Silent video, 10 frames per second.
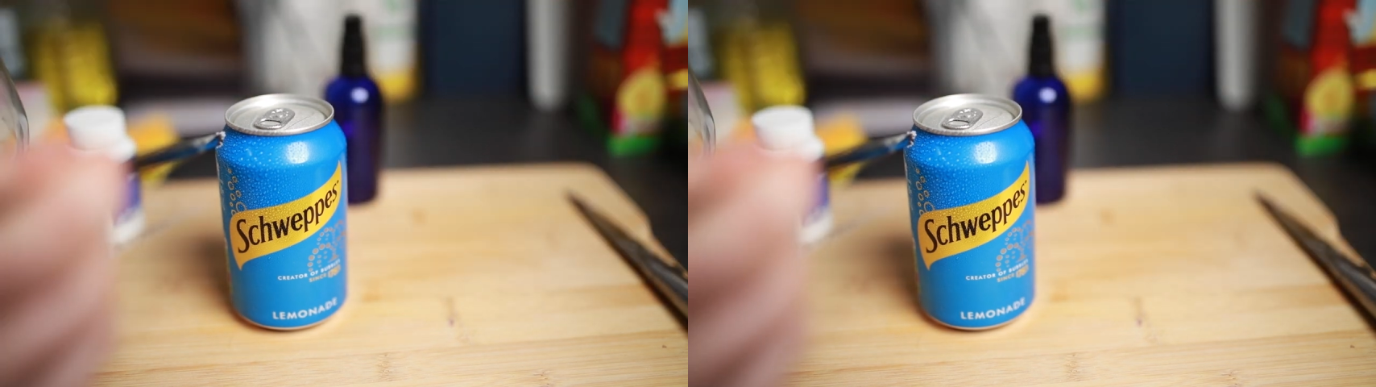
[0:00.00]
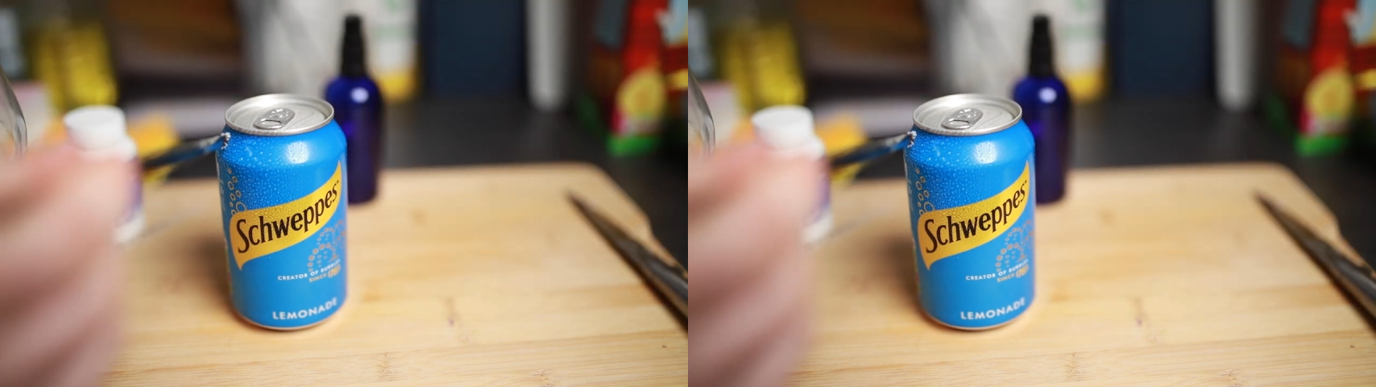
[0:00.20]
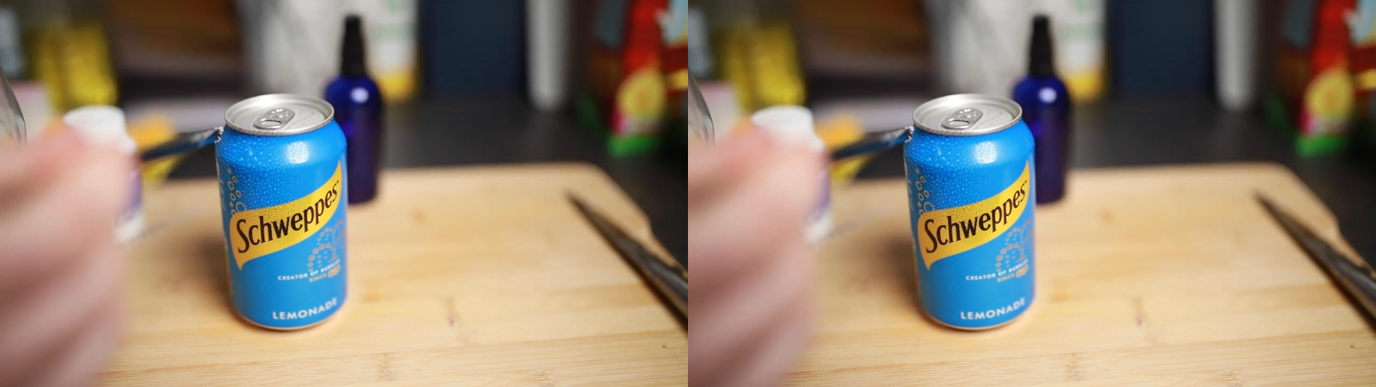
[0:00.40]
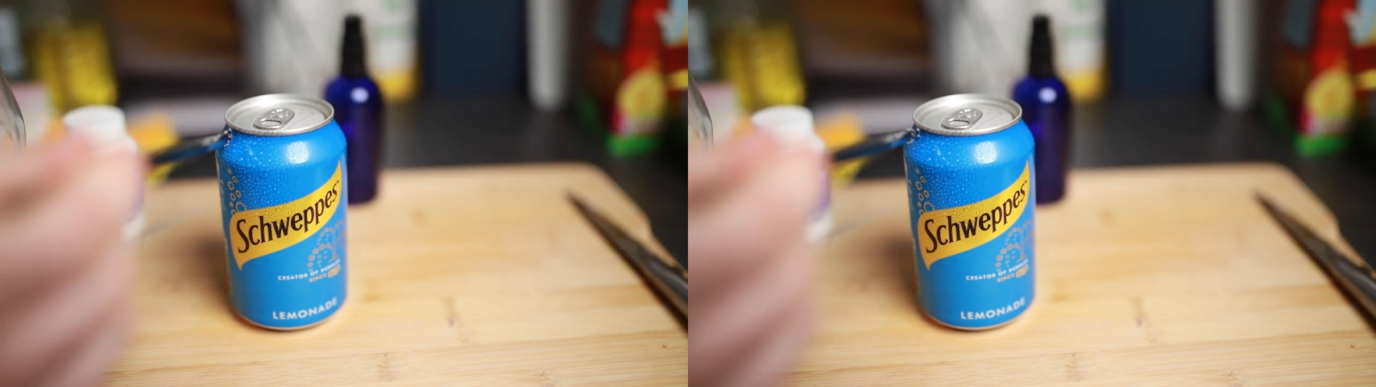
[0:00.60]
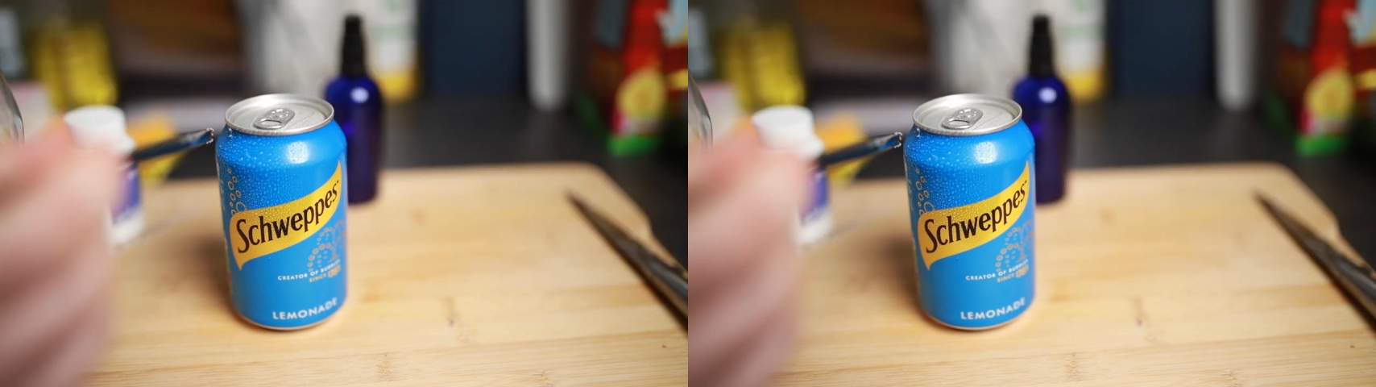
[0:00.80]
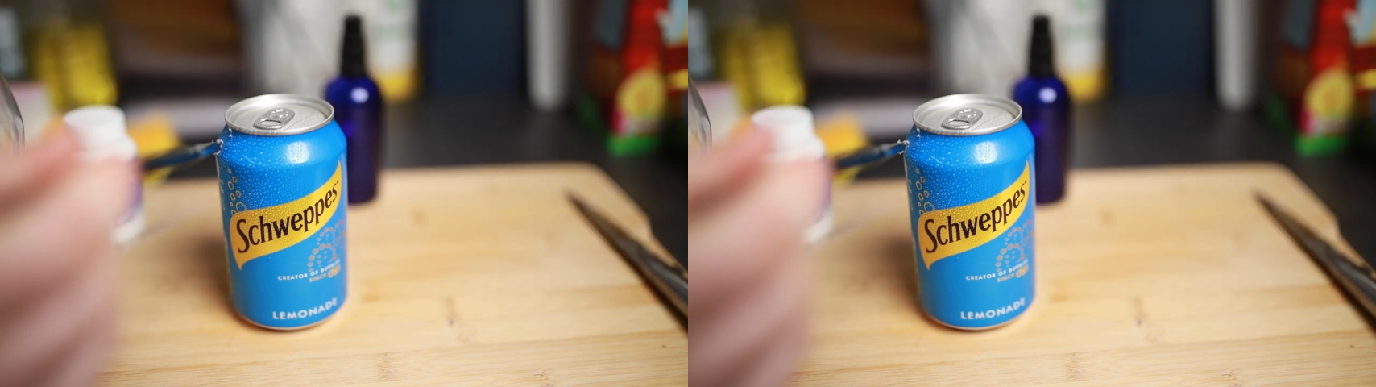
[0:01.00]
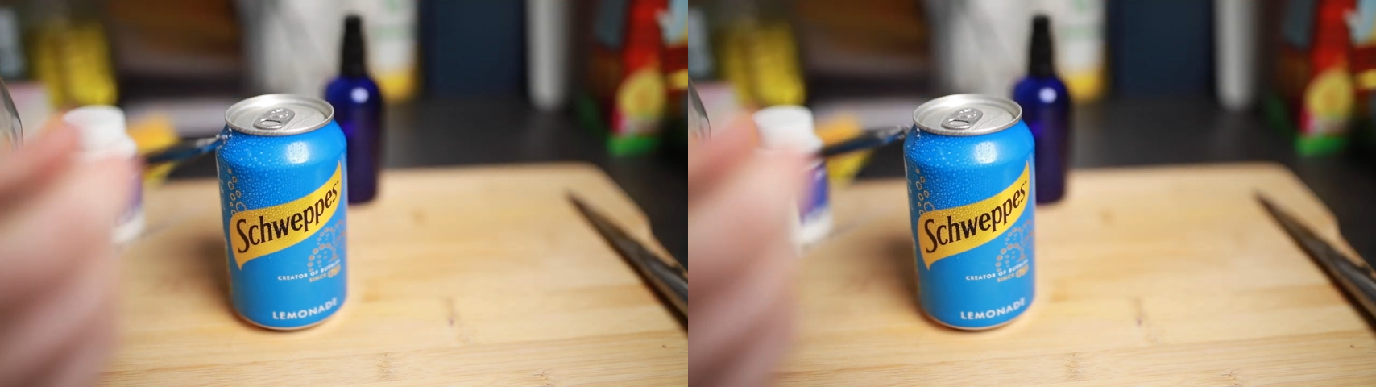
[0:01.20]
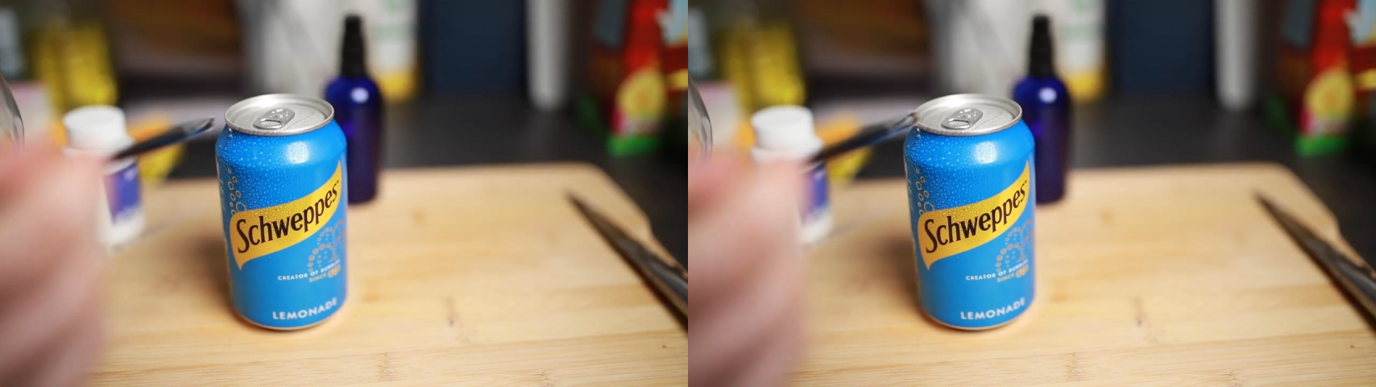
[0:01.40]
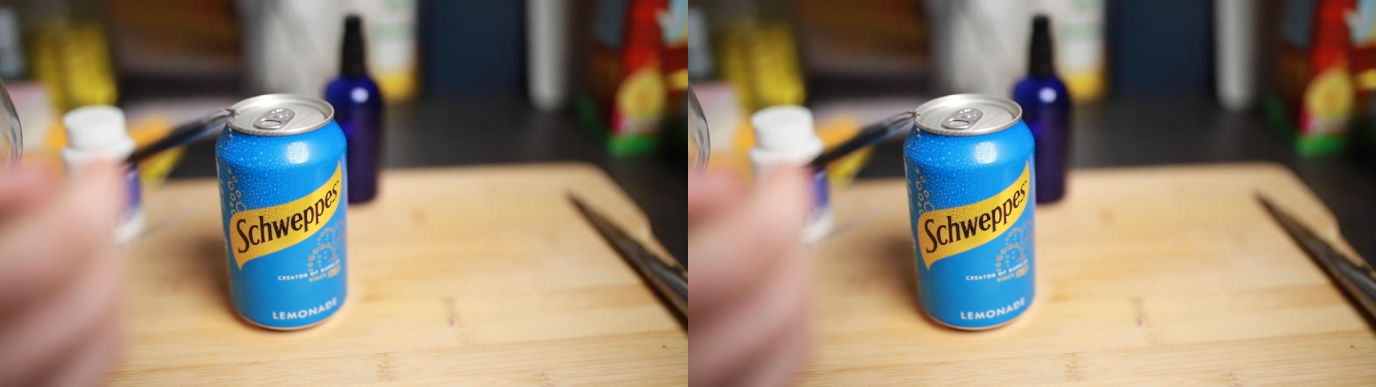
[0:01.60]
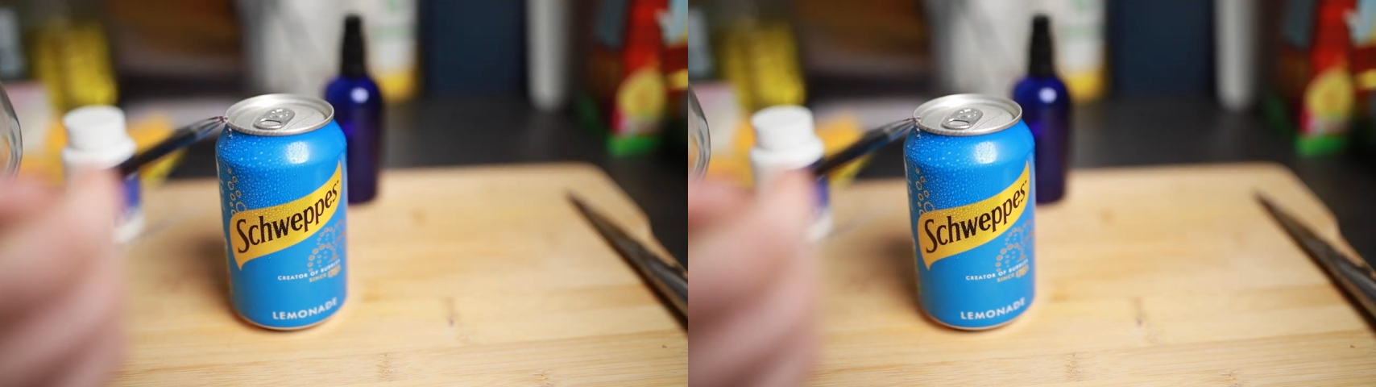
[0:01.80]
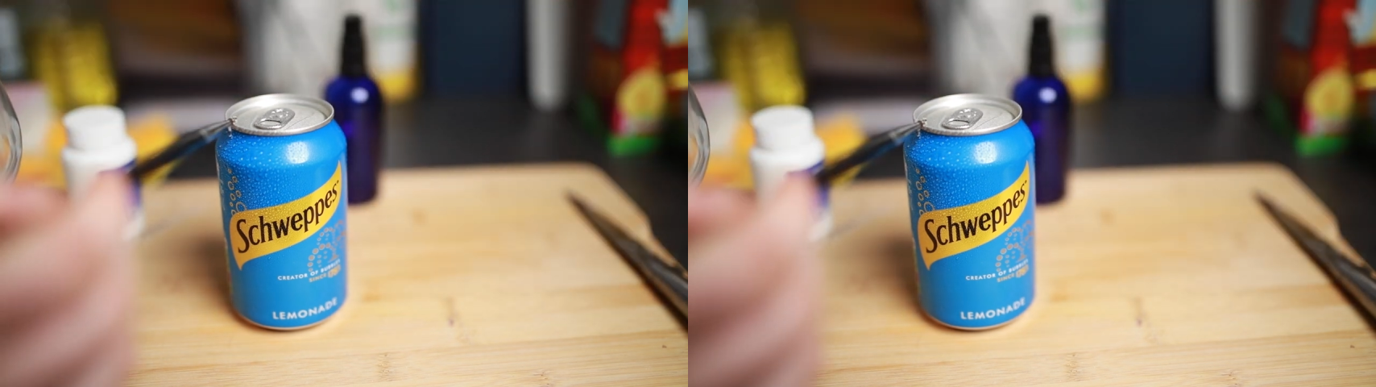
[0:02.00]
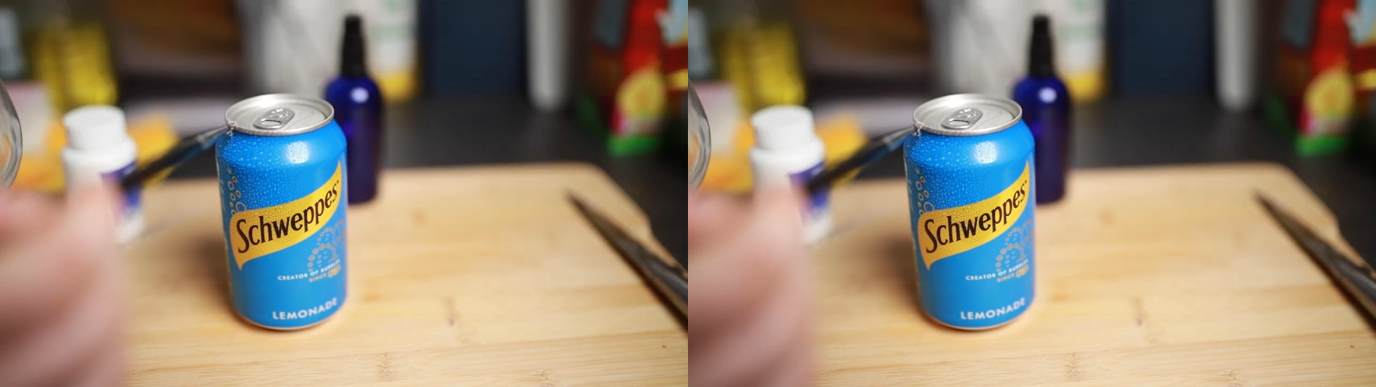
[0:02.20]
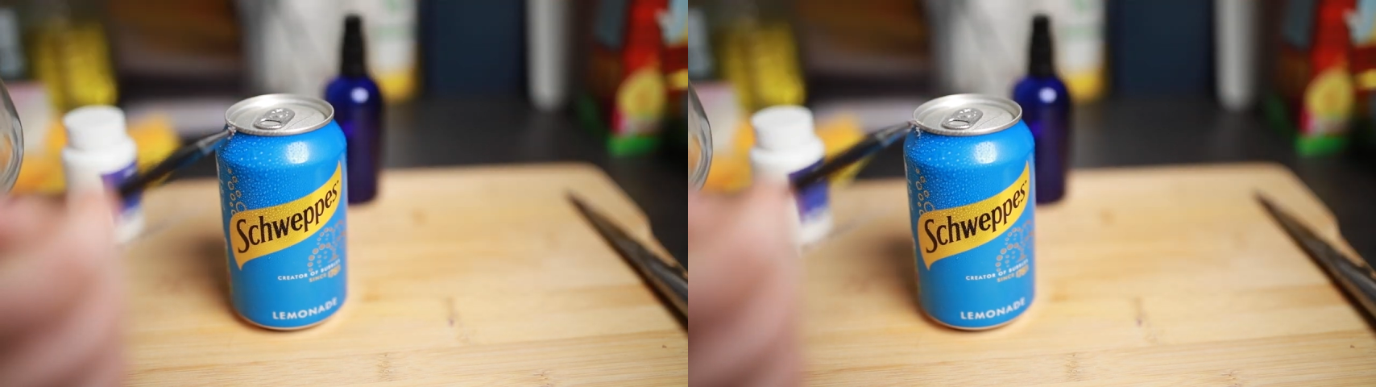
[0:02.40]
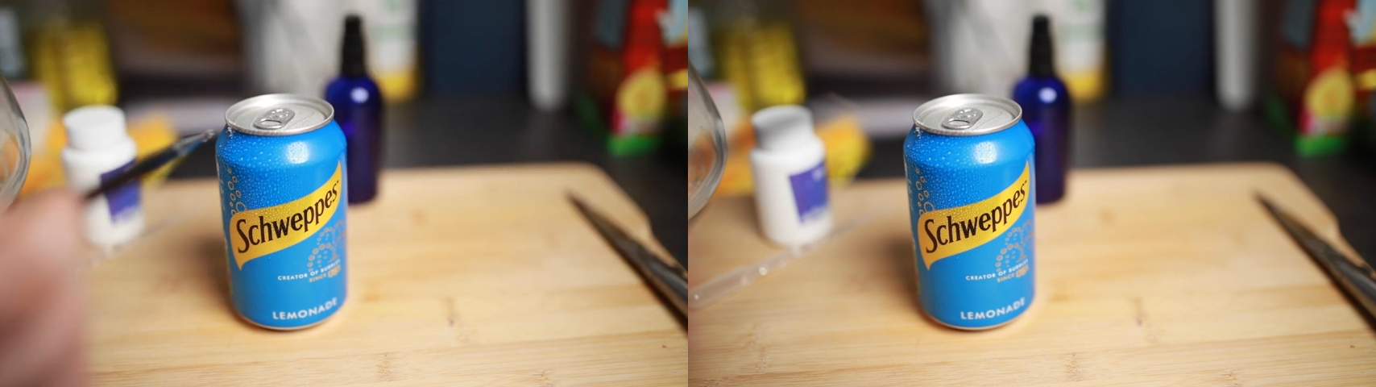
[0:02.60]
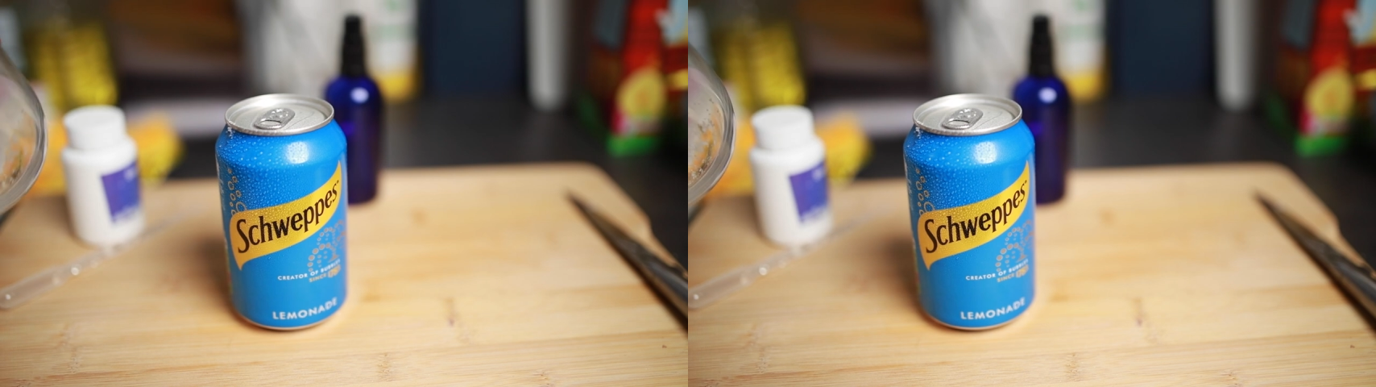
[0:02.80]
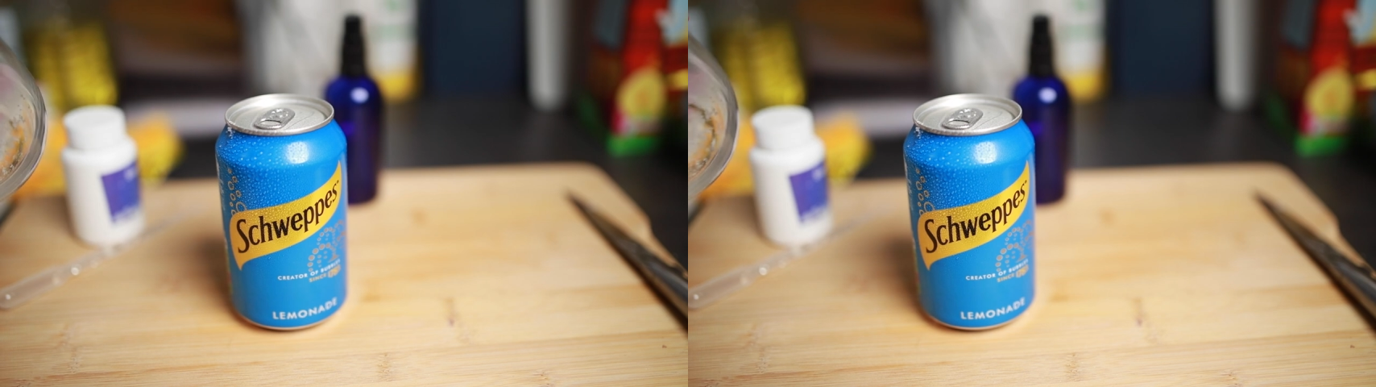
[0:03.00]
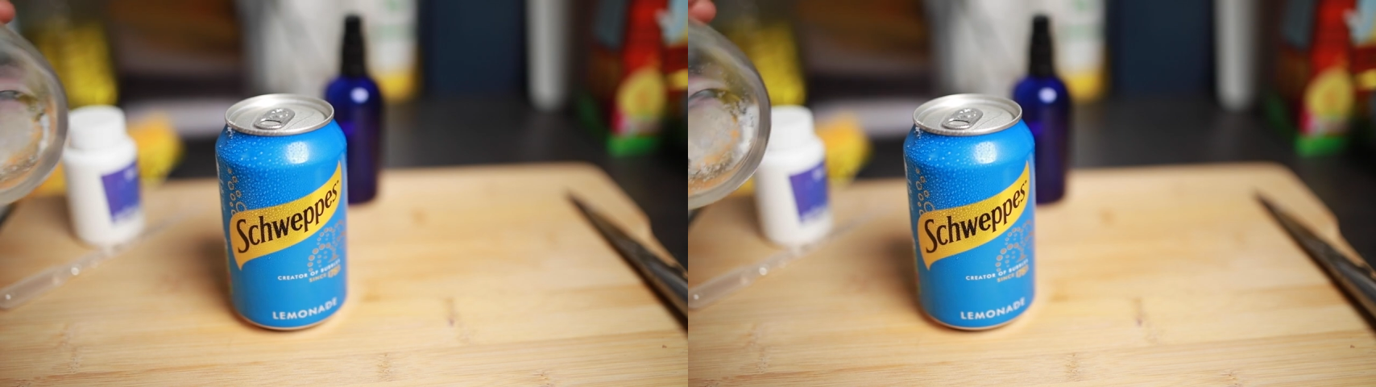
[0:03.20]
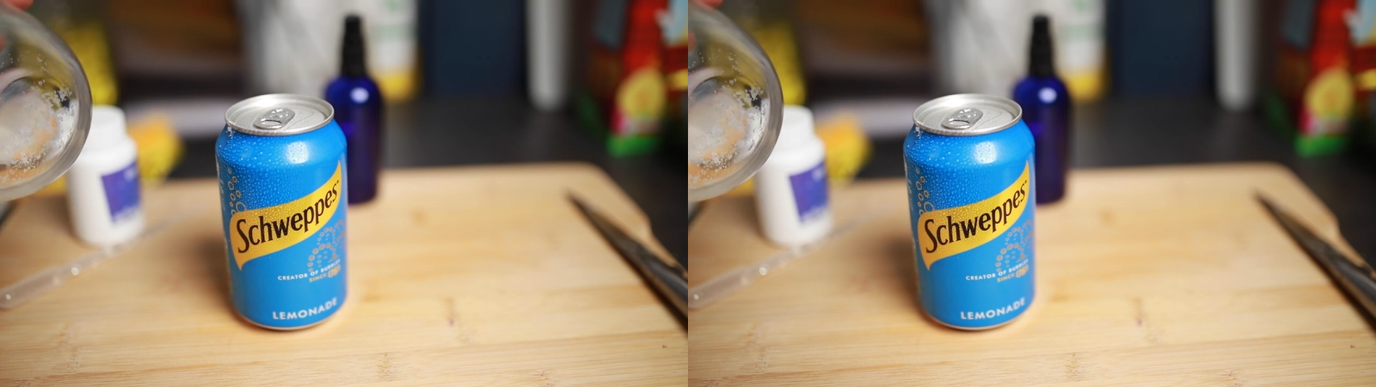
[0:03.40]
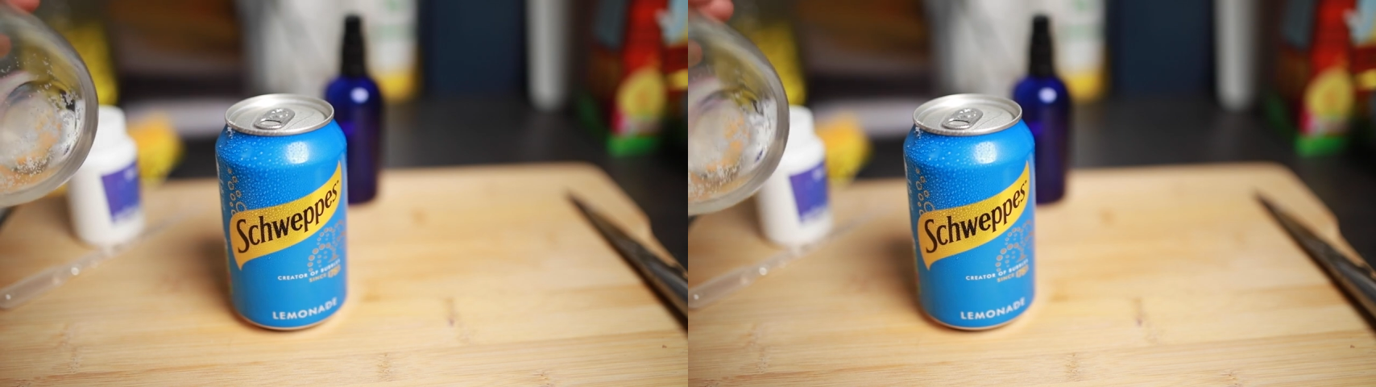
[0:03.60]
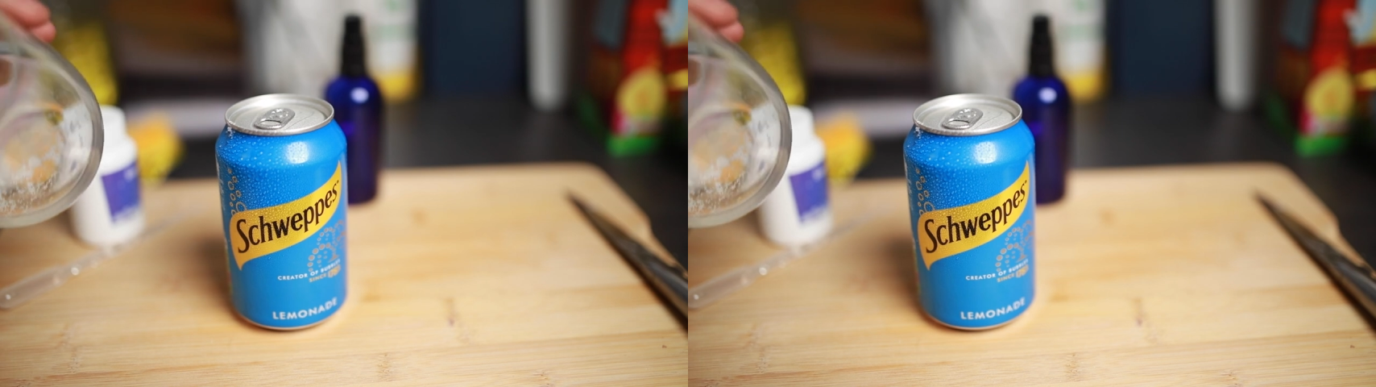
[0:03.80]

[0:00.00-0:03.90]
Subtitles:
Nobody's mouth can be seen.